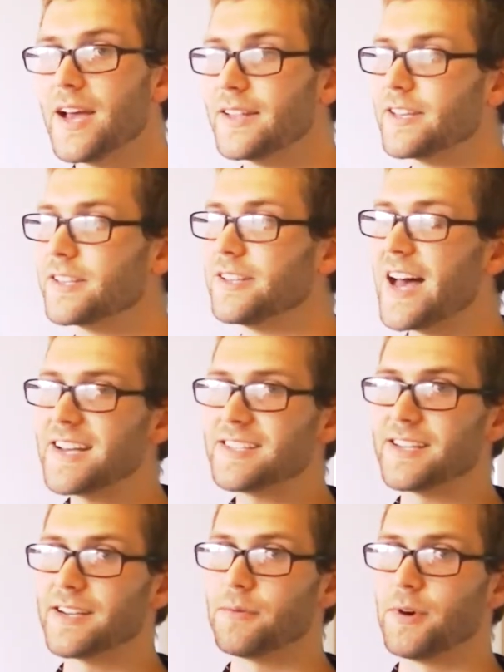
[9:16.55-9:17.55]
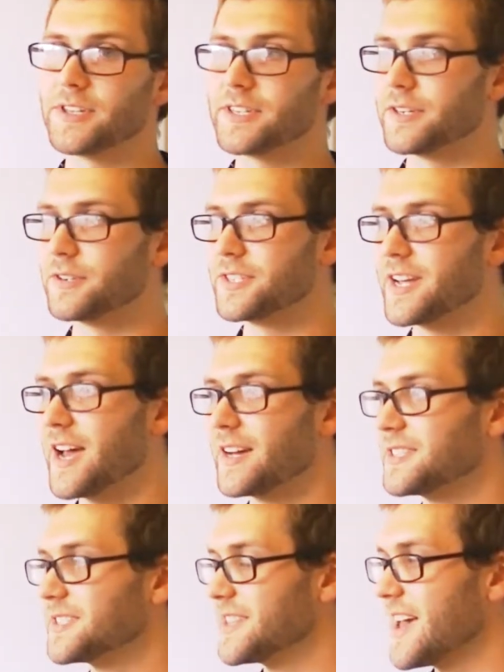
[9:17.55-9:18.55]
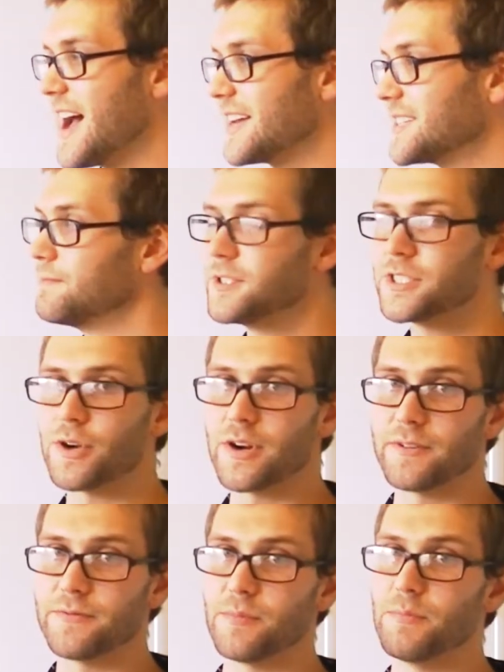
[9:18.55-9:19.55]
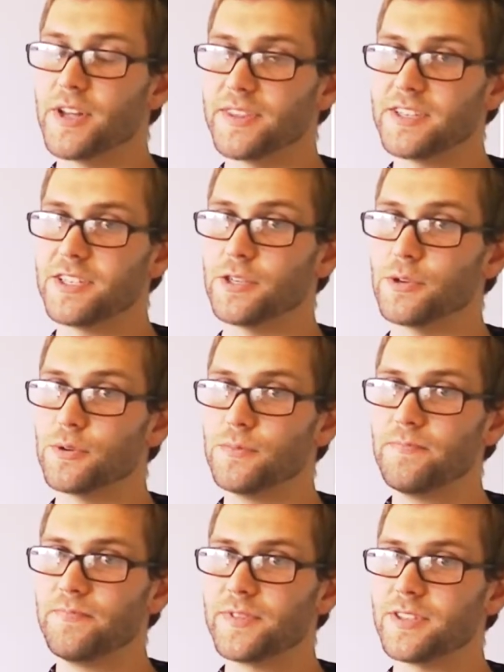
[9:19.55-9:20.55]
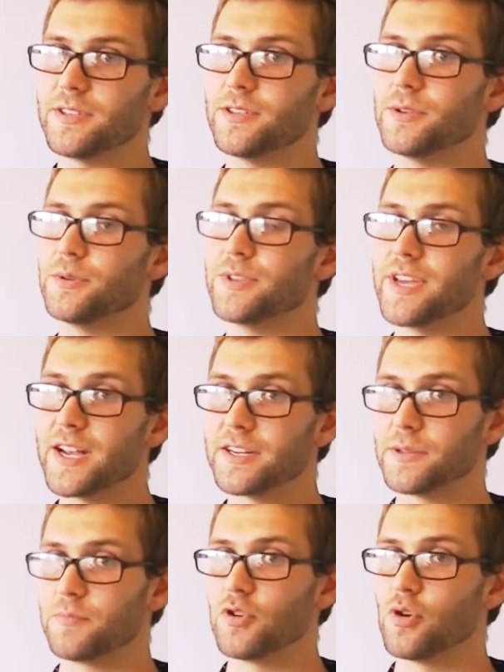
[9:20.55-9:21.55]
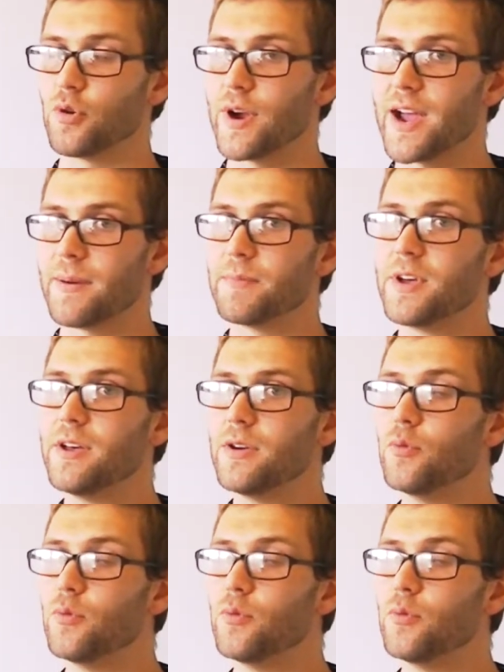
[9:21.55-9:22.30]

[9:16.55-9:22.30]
And then the last thing I want you to understand is that starting from month 2 to the end of the program,